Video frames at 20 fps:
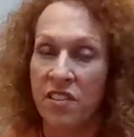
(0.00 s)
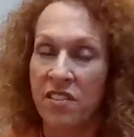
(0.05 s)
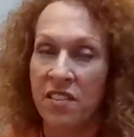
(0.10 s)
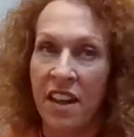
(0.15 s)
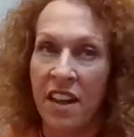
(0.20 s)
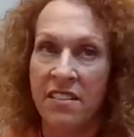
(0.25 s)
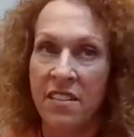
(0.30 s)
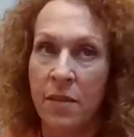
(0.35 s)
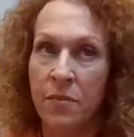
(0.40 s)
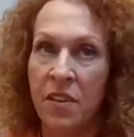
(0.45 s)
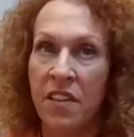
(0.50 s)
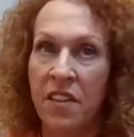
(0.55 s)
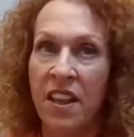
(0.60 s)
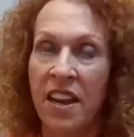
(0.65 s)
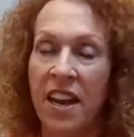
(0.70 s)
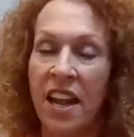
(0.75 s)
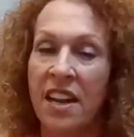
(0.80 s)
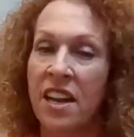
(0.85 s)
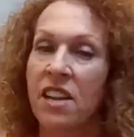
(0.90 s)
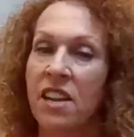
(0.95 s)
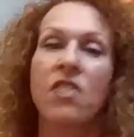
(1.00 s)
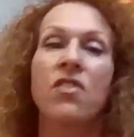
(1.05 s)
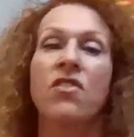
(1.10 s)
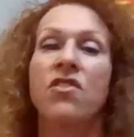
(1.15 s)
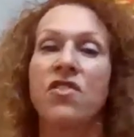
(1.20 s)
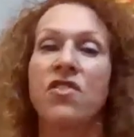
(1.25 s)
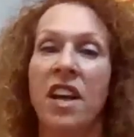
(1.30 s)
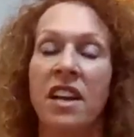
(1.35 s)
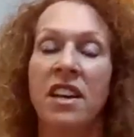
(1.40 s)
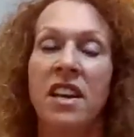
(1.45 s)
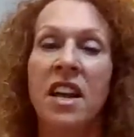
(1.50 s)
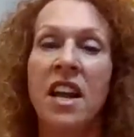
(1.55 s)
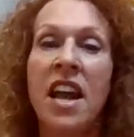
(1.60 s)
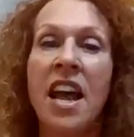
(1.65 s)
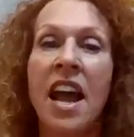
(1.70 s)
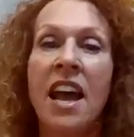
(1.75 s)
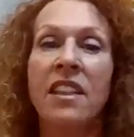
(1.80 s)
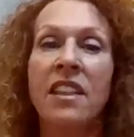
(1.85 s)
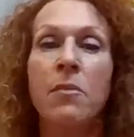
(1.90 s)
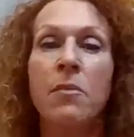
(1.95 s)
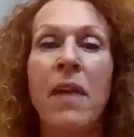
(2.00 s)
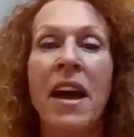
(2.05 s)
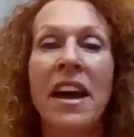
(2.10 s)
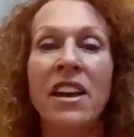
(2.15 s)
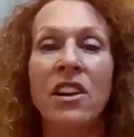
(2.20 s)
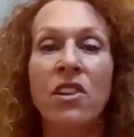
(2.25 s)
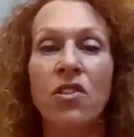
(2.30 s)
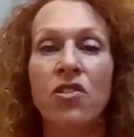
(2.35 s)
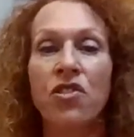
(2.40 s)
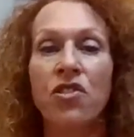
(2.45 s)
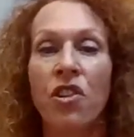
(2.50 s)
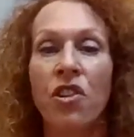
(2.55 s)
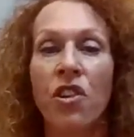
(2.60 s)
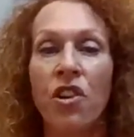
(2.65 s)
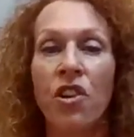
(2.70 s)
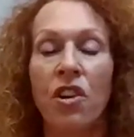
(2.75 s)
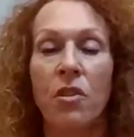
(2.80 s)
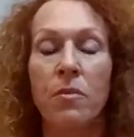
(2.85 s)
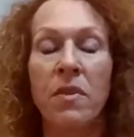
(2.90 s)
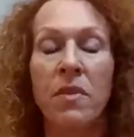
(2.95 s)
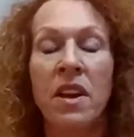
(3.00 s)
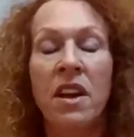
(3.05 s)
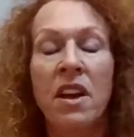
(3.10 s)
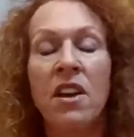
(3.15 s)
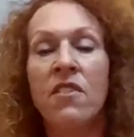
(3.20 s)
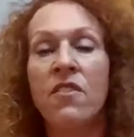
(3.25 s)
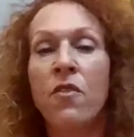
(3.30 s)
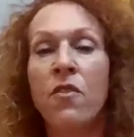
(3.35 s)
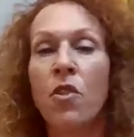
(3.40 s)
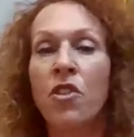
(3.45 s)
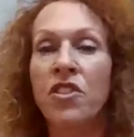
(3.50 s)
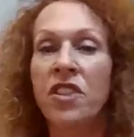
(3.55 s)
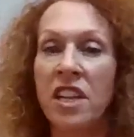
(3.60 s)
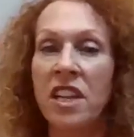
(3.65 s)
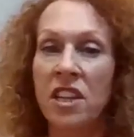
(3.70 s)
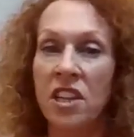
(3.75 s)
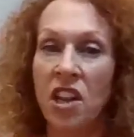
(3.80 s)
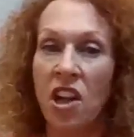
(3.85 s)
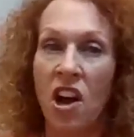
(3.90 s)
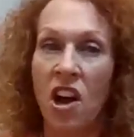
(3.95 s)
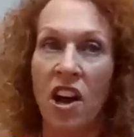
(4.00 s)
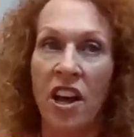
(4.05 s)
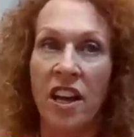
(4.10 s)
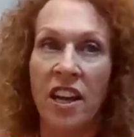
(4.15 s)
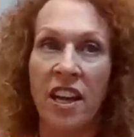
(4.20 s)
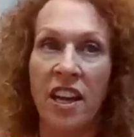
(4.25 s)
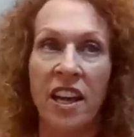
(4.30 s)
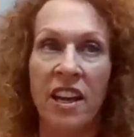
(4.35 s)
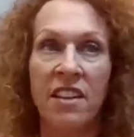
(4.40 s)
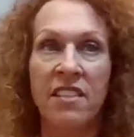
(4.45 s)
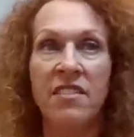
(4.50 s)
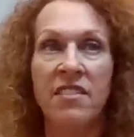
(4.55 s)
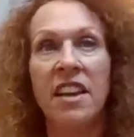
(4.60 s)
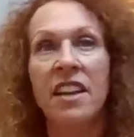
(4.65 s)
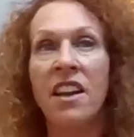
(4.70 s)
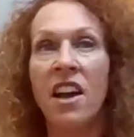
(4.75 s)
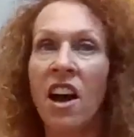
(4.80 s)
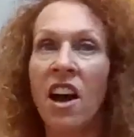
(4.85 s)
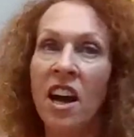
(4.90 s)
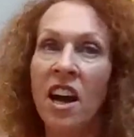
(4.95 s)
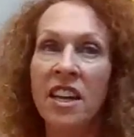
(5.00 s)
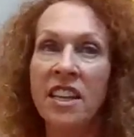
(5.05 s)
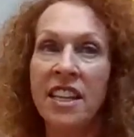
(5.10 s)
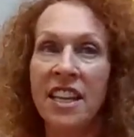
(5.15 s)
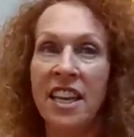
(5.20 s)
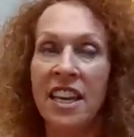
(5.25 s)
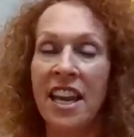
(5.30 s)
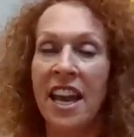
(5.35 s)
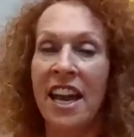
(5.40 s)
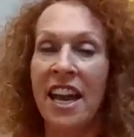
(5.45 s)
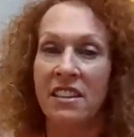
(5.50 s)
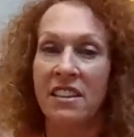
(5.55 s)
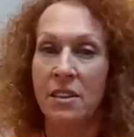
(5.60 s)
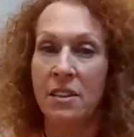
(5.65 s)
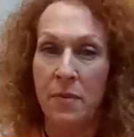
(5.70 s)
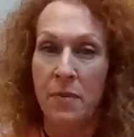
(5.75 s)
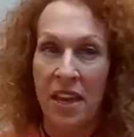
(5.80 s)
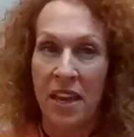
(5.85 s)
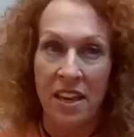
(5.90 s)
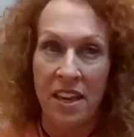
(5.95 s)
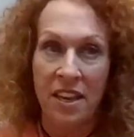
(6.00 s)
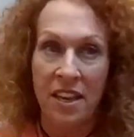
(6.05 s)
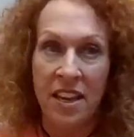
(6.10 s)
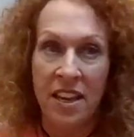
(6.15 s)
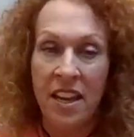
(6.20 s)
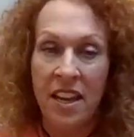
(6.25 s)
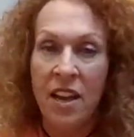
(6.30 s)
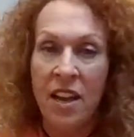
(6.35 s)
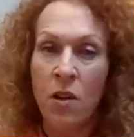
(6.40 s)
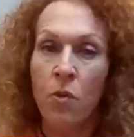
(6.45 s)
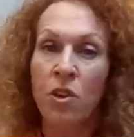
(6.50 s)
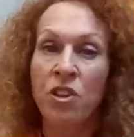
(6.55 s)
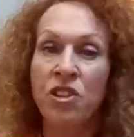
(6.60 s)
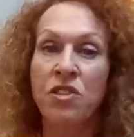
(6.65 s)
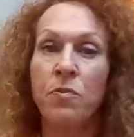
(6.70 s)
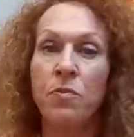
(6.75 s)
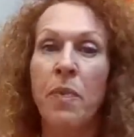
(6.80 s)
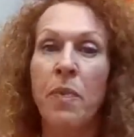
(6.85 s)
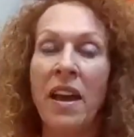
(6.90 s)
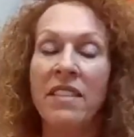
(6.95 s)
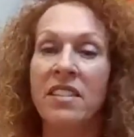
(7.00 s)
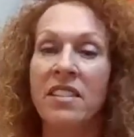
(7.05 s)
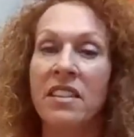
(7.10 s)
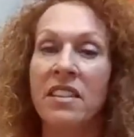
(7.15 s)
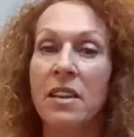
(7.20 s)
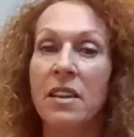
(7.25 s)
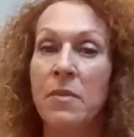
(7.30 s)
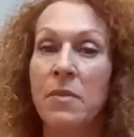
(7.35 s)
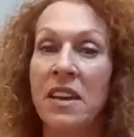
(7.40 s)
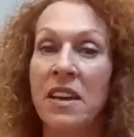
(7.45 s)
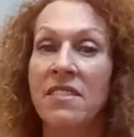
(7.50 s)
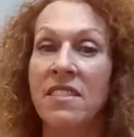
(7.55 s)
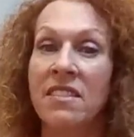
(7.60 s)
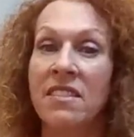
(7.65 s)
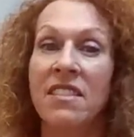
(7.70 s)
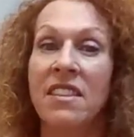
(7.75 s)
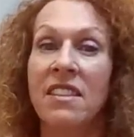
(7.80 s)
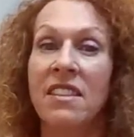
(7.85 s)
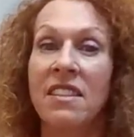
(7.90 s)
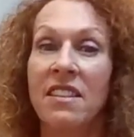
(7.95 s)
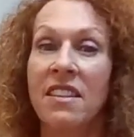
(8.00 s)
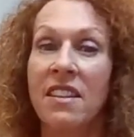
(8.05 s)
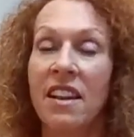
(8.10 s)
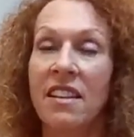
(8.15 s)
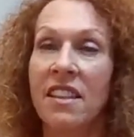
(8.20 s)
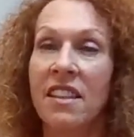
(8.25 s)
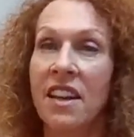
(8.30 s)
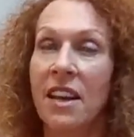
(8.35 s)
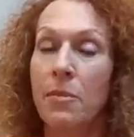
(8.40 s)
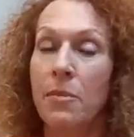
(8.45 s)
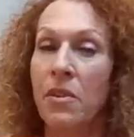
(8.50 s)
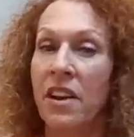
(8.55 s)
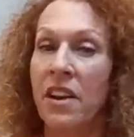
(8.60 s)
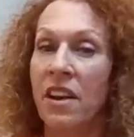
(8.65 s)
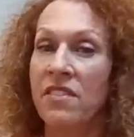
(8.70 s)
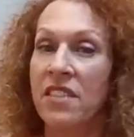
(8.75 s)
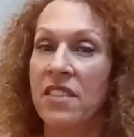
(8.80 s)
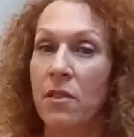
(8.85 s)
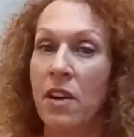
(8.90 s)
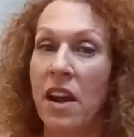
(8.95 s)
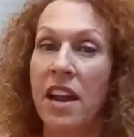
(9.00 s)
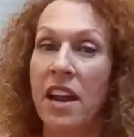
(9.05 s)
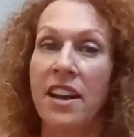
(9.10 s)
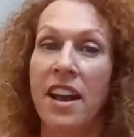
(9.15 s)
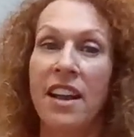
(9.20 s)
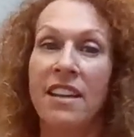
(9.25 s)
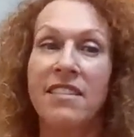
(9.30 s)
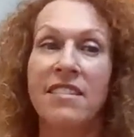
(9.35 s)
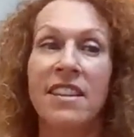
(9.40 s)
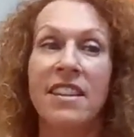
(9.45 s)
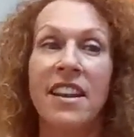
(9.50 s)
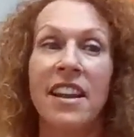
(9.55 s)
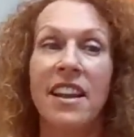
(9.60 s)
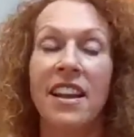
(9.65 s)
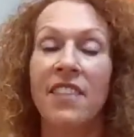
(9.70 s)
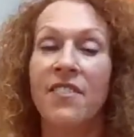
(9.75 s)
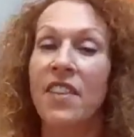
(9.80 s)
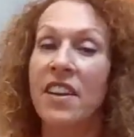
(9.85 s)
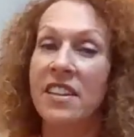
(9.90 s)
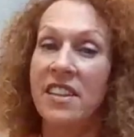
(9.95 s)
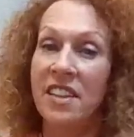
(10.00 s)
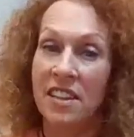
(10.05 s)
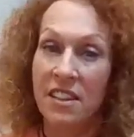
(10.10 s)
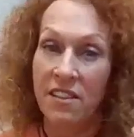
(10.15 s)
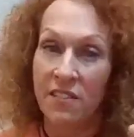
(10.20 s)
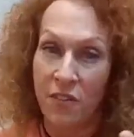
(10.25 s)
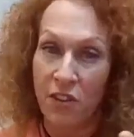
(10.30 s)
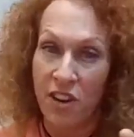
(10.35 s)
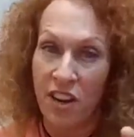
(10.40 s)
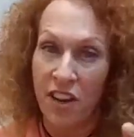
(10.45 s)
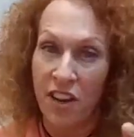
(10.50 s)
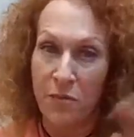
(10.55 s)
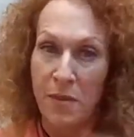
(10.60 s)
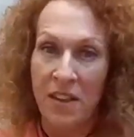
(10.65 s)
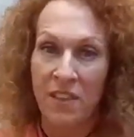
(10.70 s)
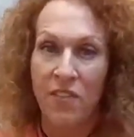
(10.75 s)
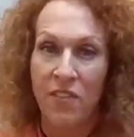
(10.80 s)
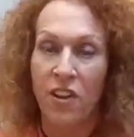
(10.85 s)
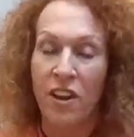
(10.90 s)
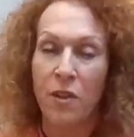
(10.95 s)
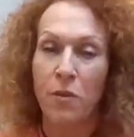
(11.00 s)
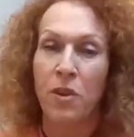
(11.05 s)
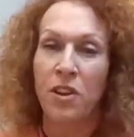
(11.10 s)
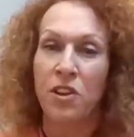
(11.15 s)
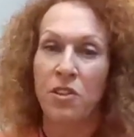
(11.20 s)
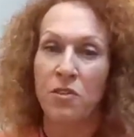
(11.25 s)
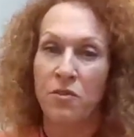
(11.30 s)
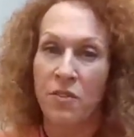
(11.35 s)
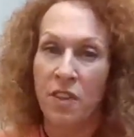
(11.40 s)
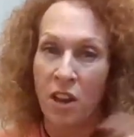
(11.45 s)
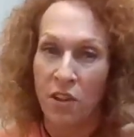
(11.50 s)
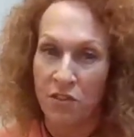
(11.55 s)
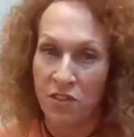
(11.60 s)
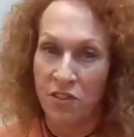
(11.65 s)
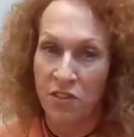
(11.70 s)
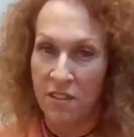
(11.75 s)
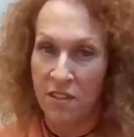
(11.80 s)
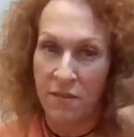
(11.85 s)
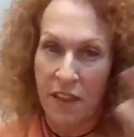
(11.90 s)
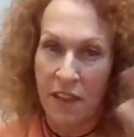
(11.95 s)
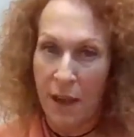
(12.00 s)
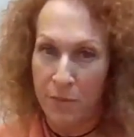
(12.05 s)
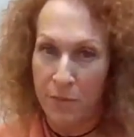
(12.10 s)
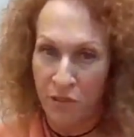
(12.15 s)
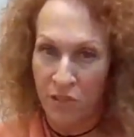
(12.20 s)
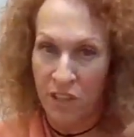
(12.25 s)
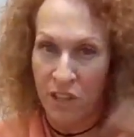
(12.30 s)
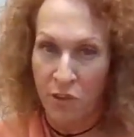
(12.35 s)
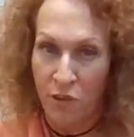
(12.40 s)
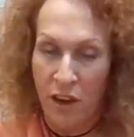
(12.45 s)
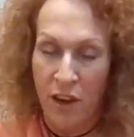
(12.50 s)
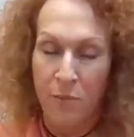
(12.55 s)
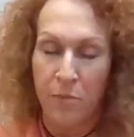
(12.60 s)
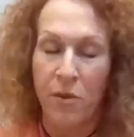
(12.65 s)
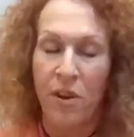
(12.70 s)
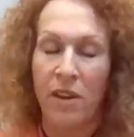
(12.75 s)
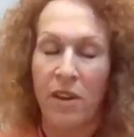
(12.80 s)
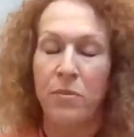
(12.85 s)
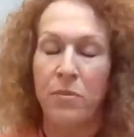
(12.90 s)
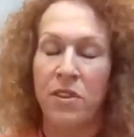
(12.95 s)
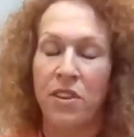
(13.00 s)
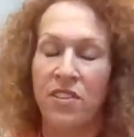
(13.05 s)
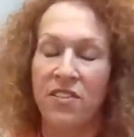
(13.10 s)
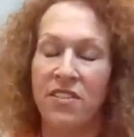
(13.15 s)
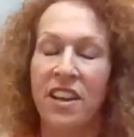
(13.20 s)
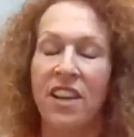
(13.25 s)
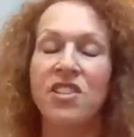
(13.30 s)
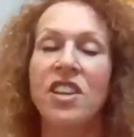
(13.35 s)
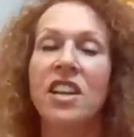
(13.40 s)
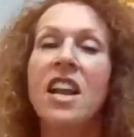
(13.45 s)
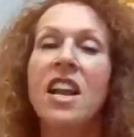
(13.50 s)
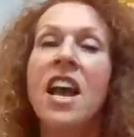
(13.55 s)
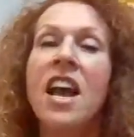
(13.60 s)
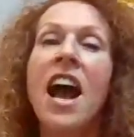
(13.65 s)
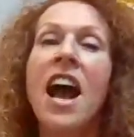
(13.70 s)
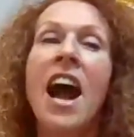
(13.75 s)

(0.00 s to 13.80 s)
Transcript: It's not something that I don't understand. And the medical term for declawing is an onchiectomy, which basically means I think I pronounced that right. If I didn't, forgive me for anyone who knows the absolutely correct pronunciation.